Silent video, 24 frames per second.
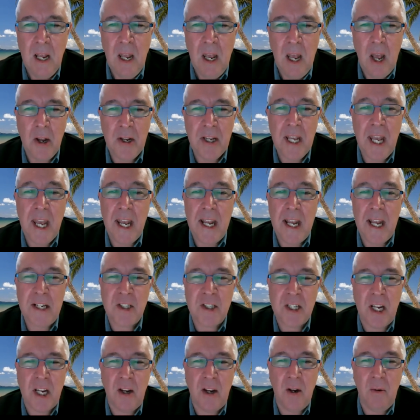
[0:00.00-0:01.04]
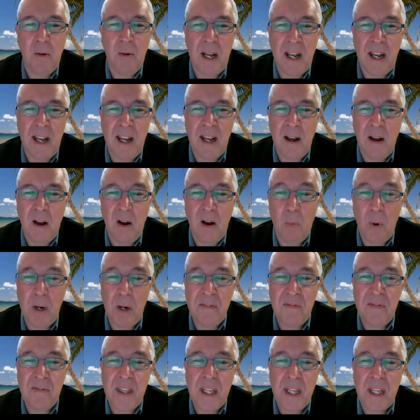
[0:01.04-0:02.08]
Okay, so uh, what
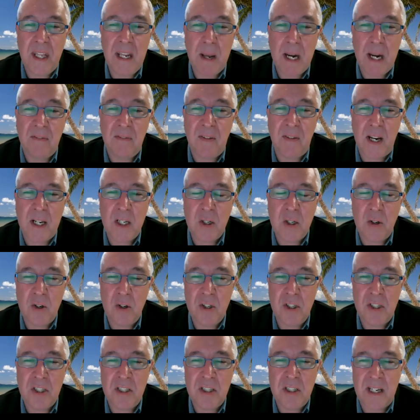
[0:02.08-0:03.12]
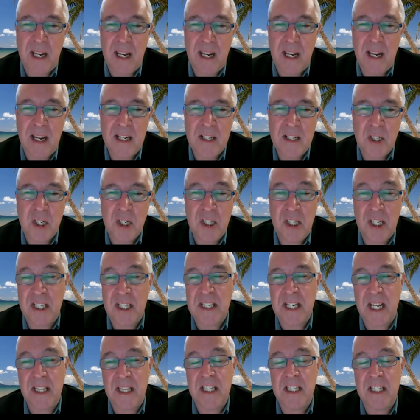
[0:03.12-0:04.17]
if the manufacturers uh, suggest
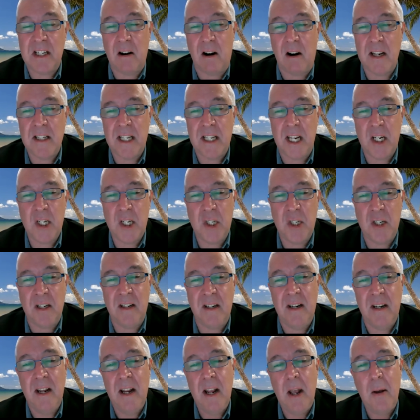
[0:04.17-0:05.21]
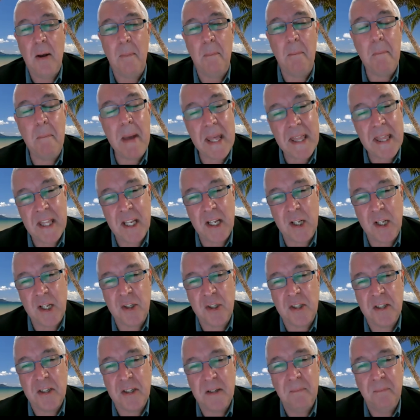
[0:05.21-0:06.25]
other sterilization
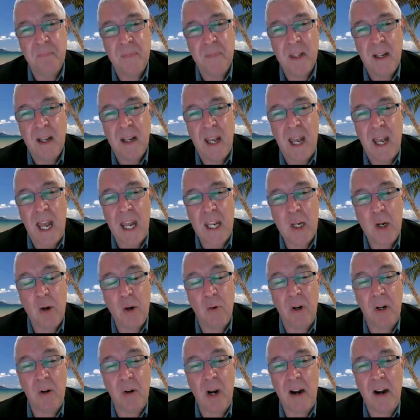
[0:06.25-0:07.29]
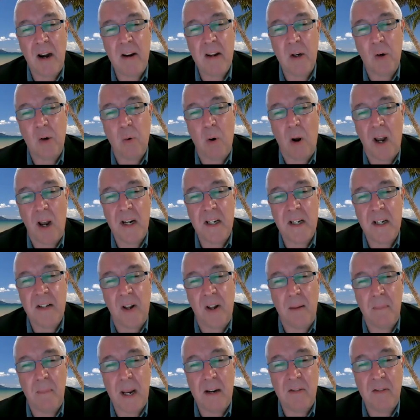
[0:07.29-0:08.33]
methods? Are you, re- are you required to
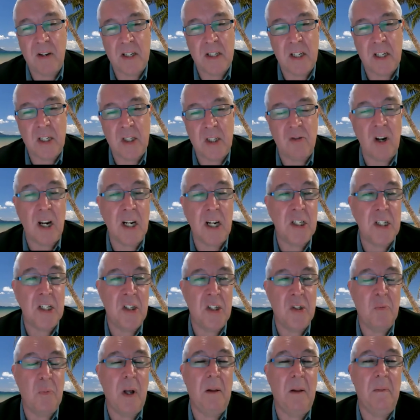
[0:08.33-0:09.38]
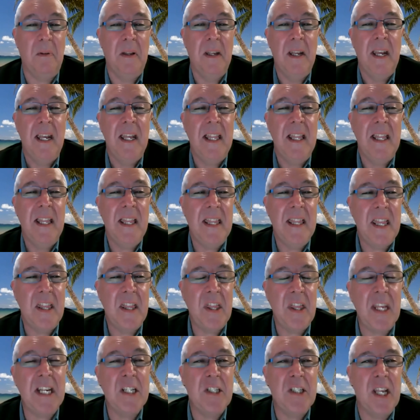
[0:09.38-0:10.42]
follow manufacturing instructions? Well, the
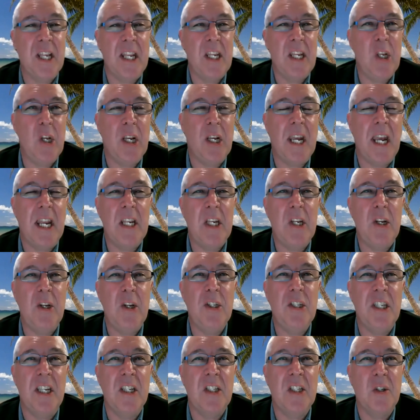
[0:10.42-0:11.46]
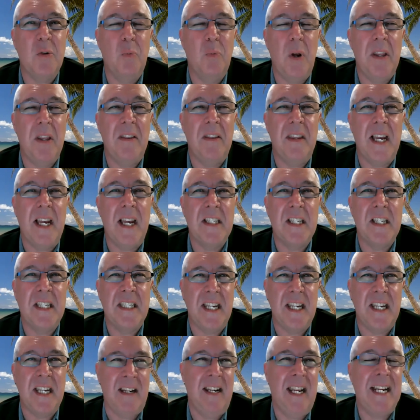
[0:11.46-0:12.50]
thing is that you can use this with, as I
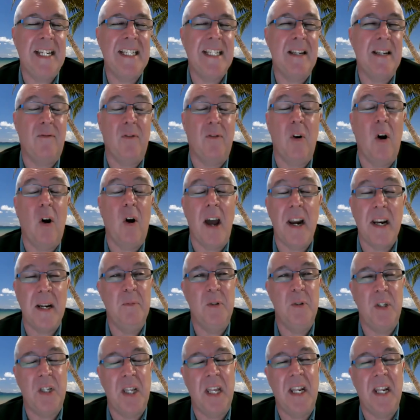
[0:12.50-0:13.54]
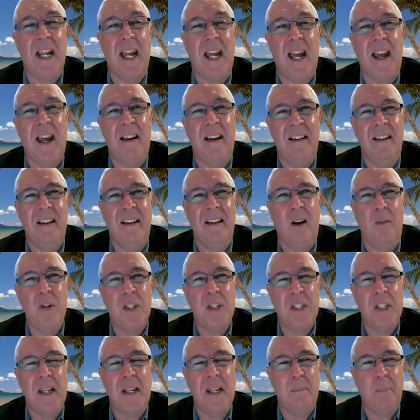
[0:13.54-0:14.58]
said, except for items that are
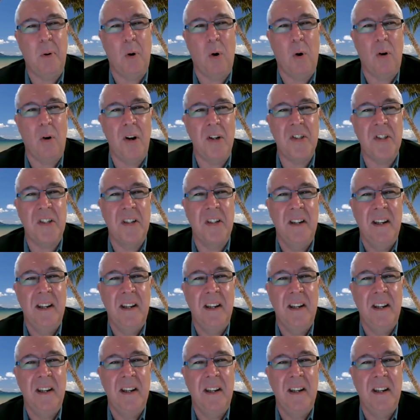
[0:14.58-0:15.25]
obviously porous,